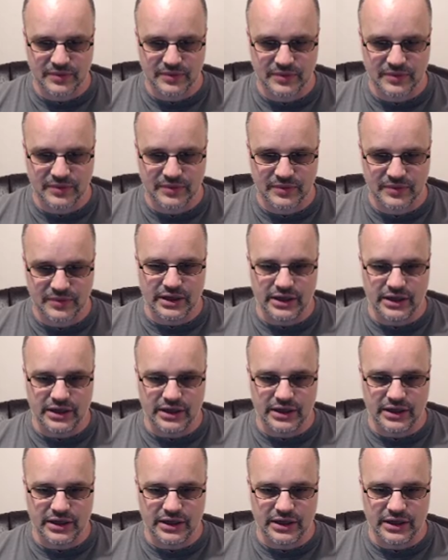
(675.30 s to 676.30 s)
Okay,
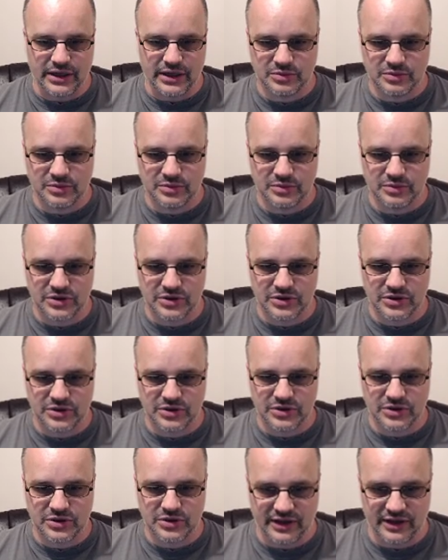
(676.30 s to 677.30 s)
audio options, nothing
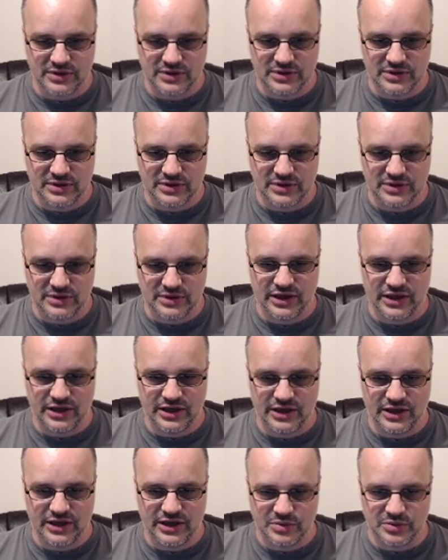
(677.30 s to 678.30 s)
happens. Video
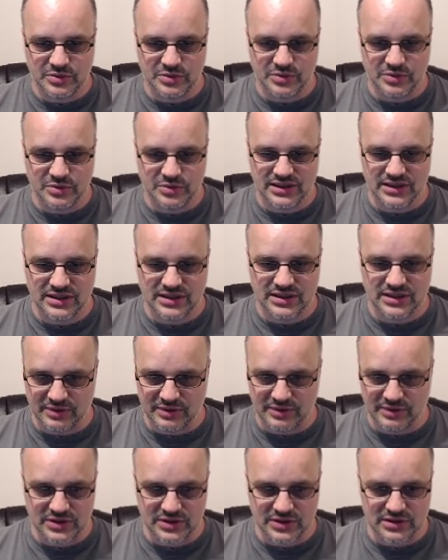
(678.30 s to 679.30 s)
options, something
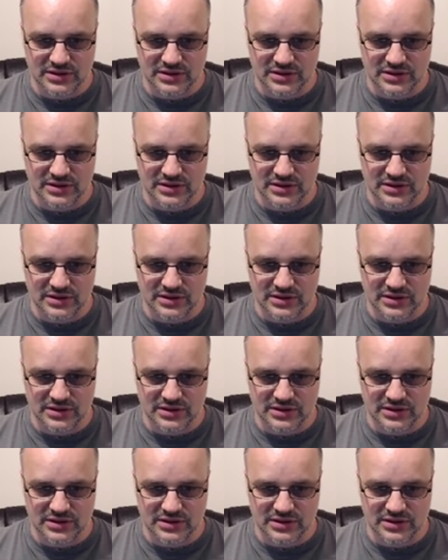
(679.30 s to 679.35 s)
happens.